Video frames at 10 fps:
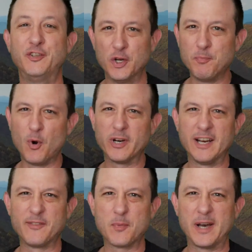Good
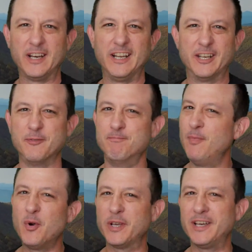morning, everybody. Good
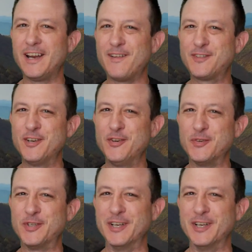morning, good afternoon,